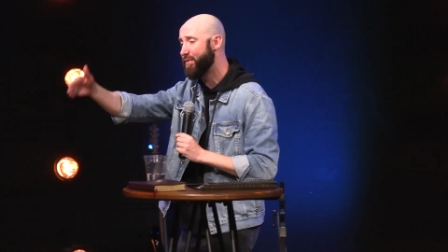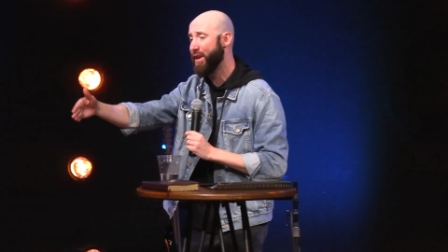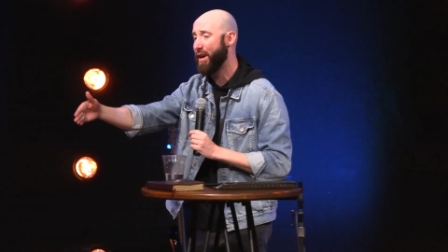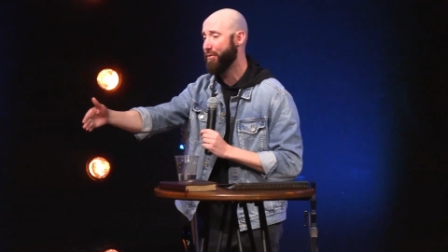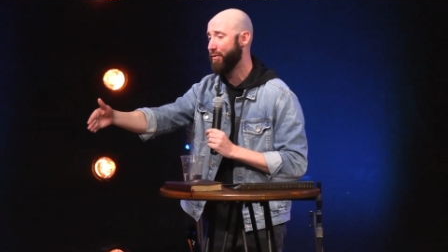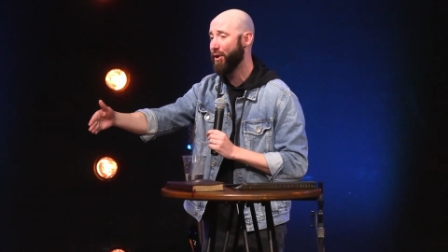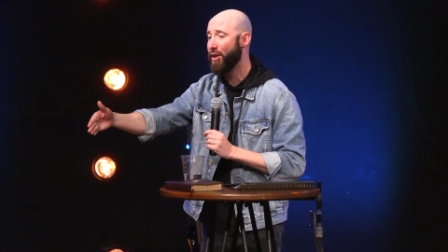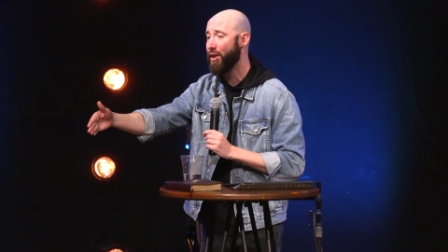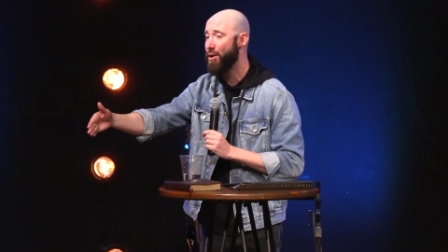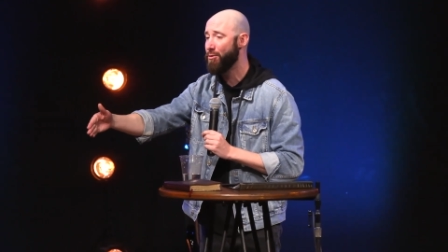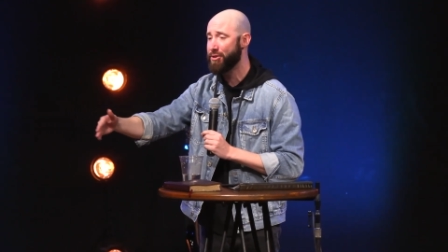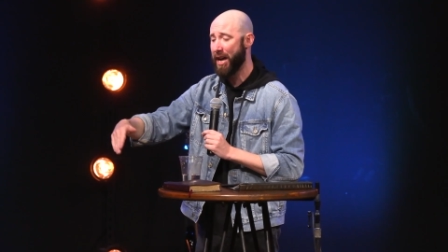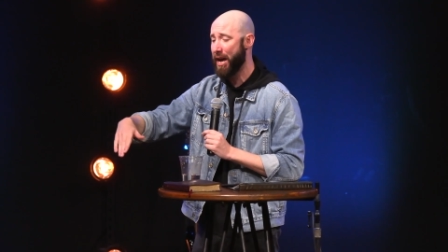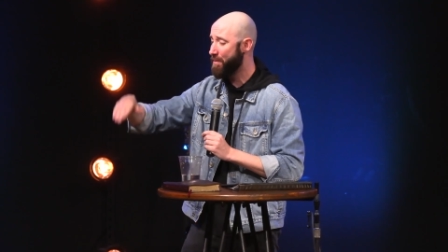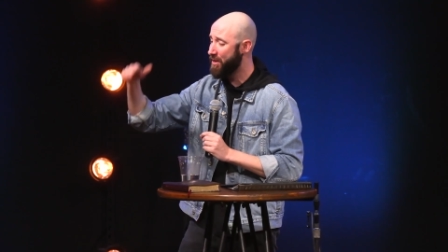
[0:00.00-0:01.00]
there for a long
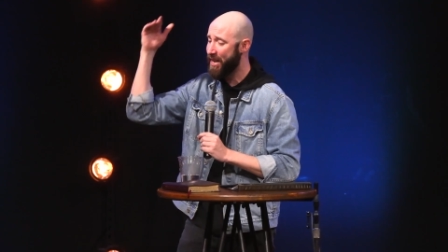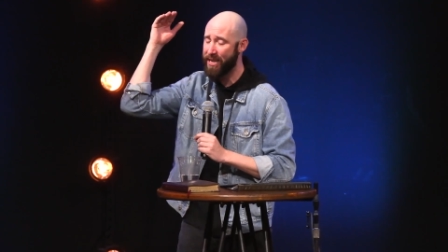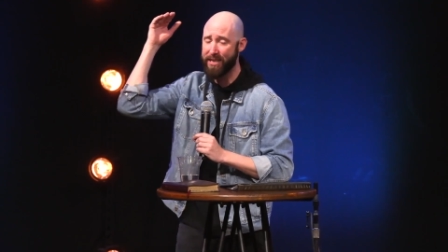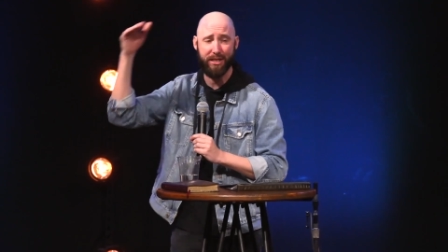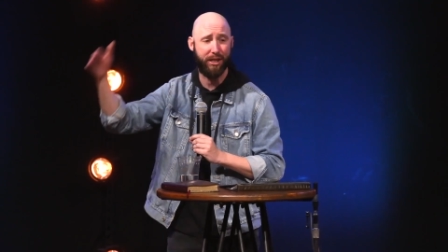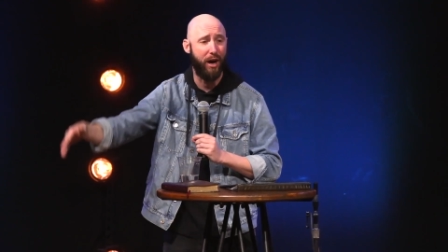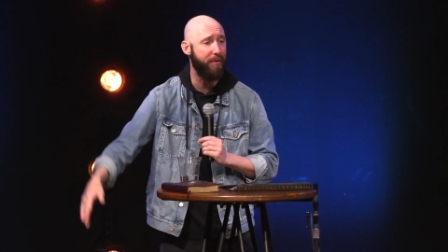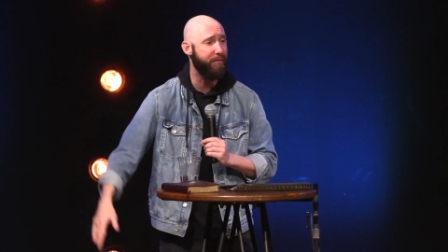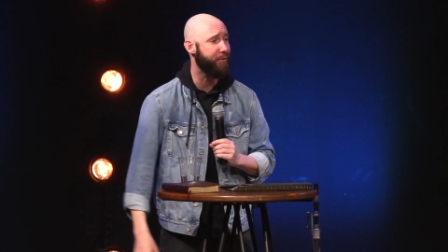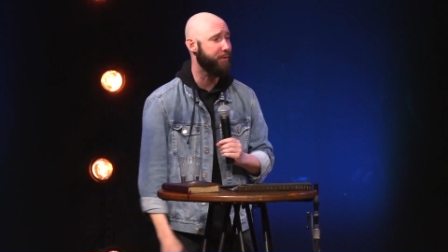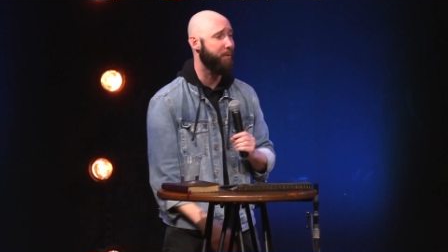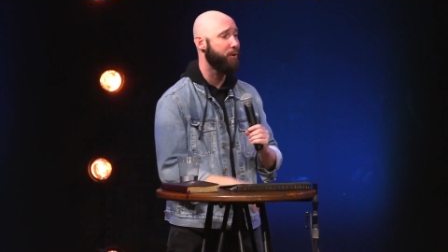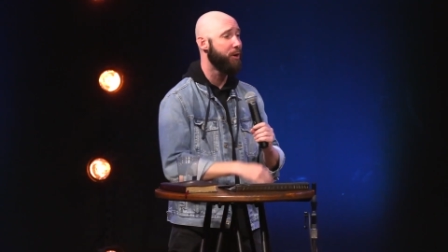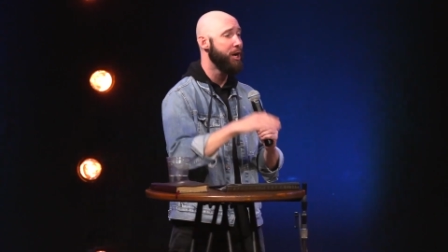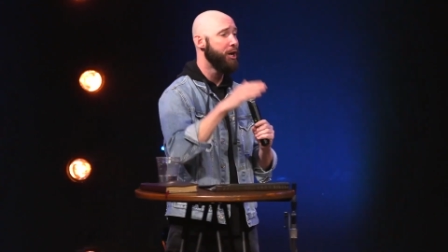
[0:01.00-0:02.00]
time and that it's
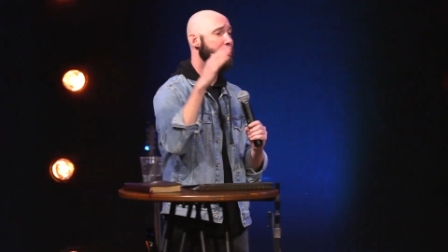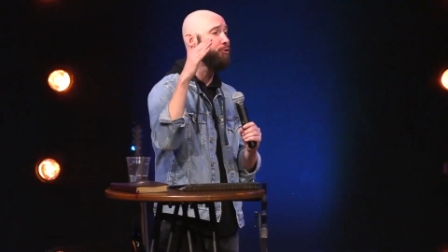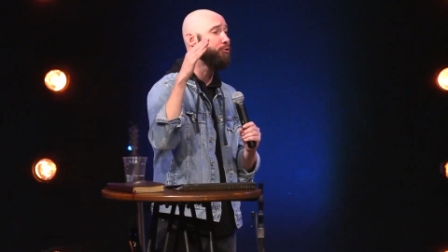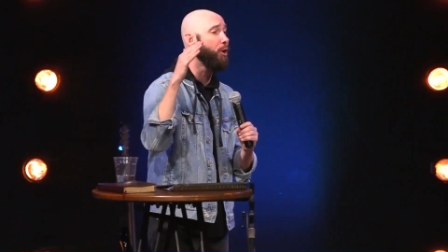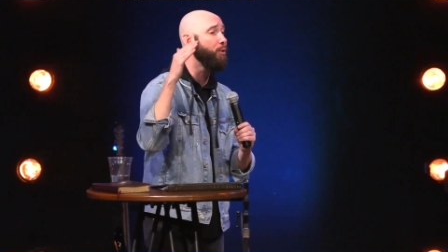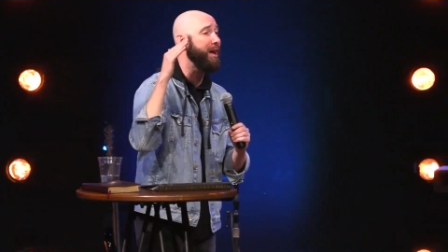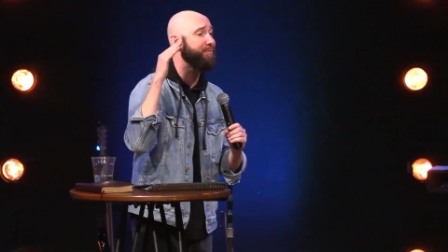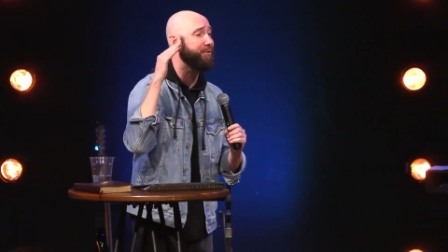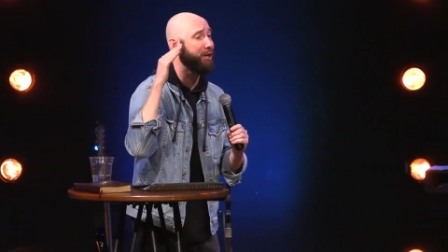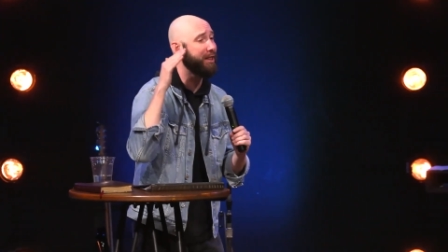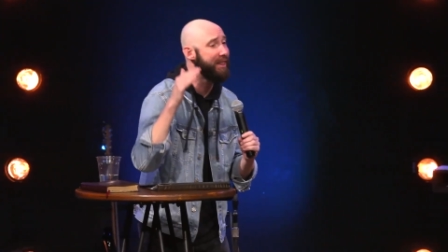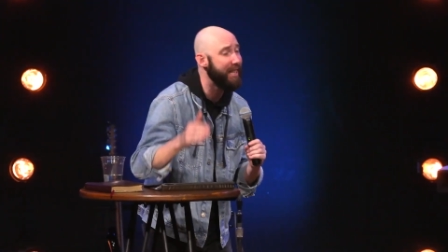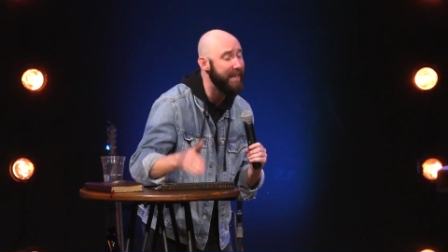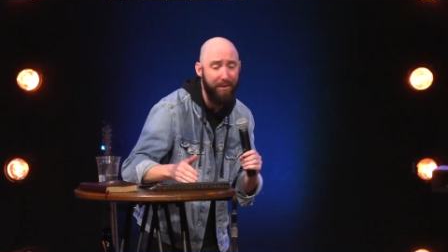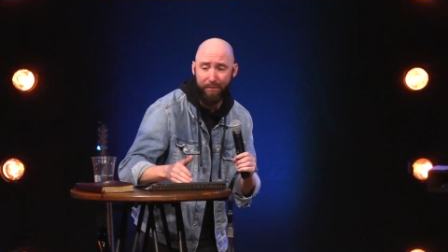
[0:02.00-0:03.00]
comfortable. You don't have to
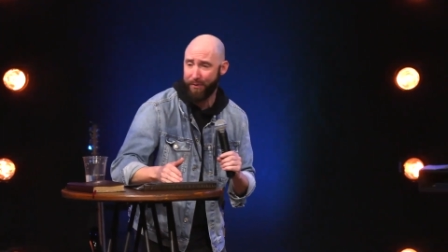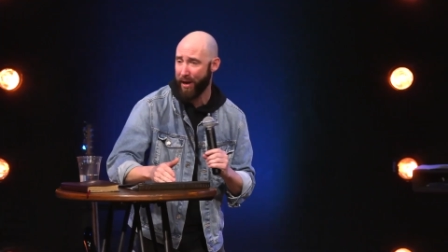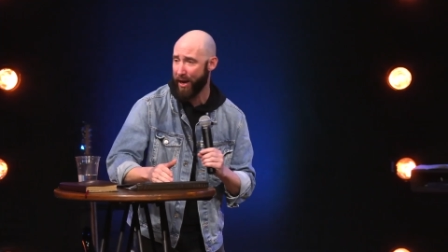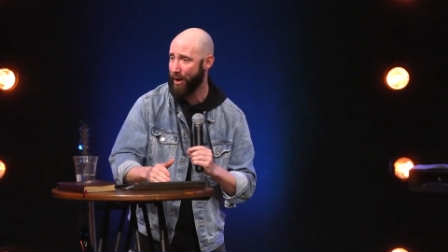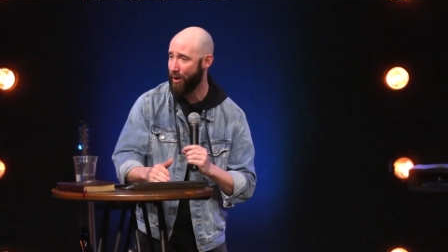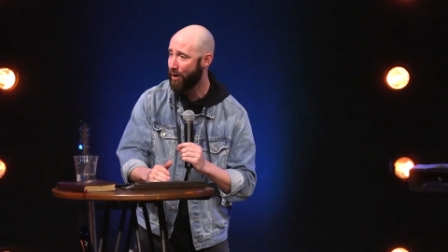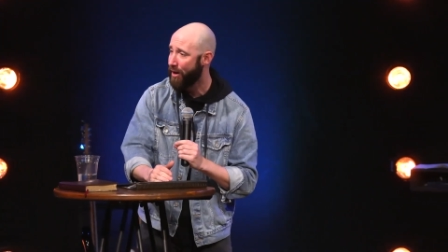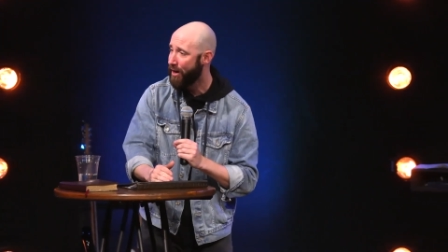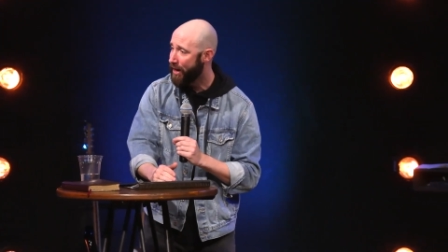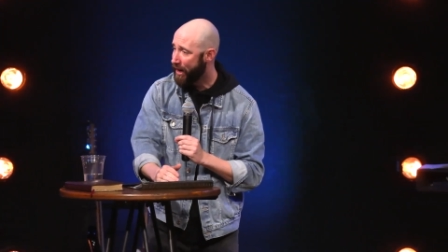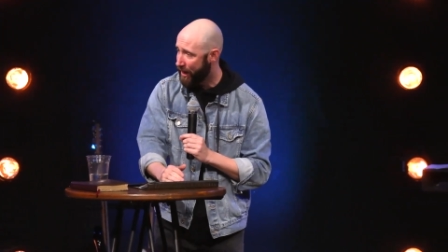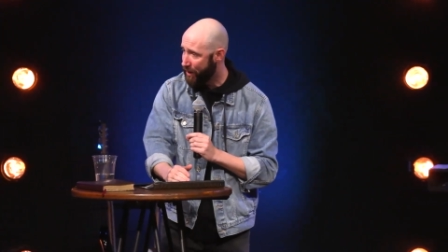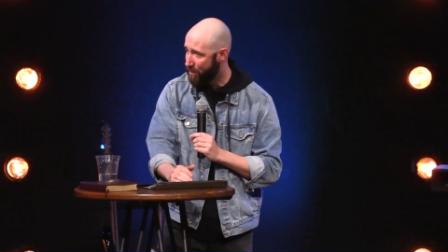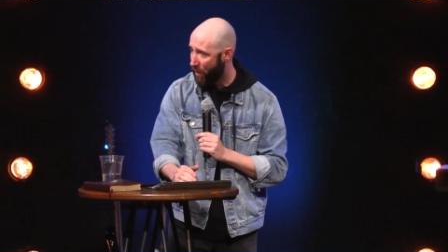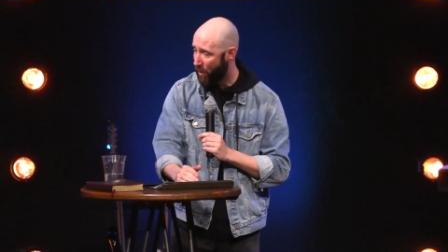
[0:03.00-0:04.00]
live there
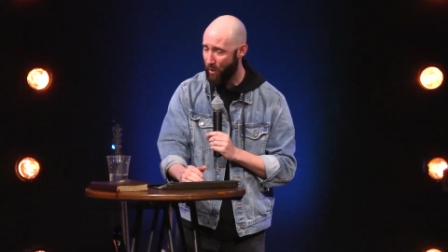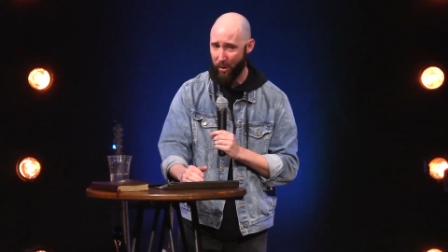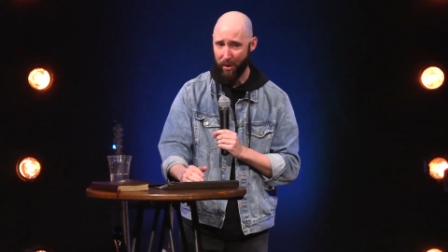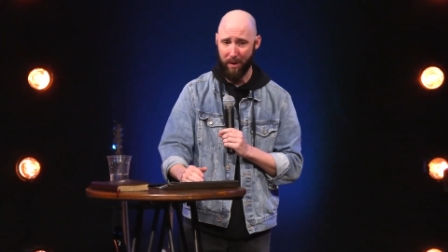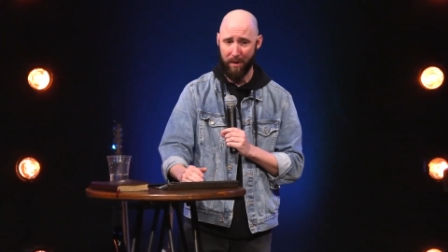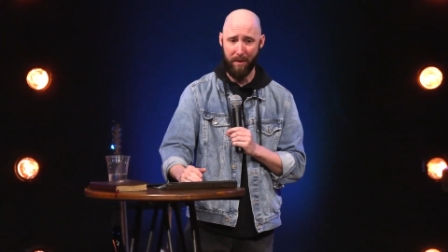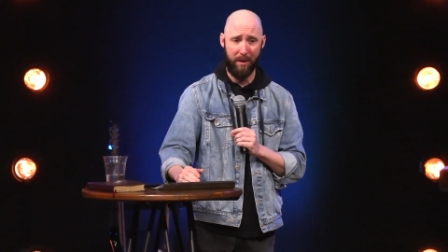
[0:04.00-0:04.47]
anymore.